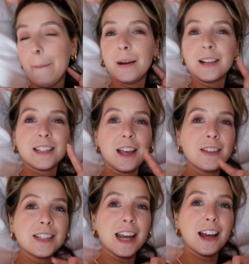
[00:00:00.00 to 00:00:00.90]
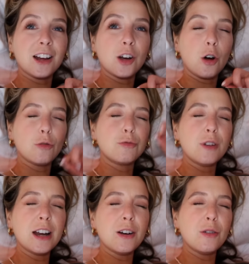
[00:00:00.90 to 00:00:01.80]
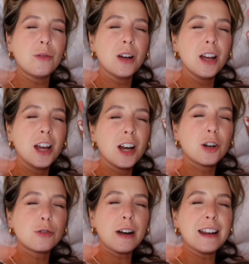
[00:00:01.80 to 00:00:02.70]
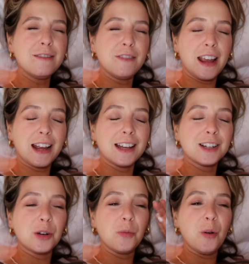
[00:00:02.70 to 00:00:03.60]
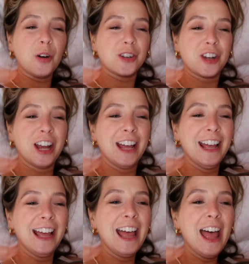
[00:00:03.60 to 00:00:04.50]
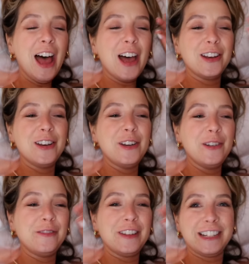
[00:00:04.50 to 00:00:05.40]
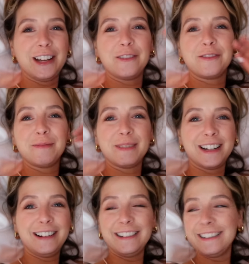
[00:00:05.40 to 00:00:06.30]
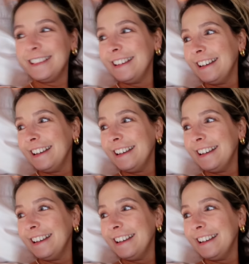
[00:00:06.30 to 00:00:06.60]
Because the other day I got a real craving to watch a new video from Tarn,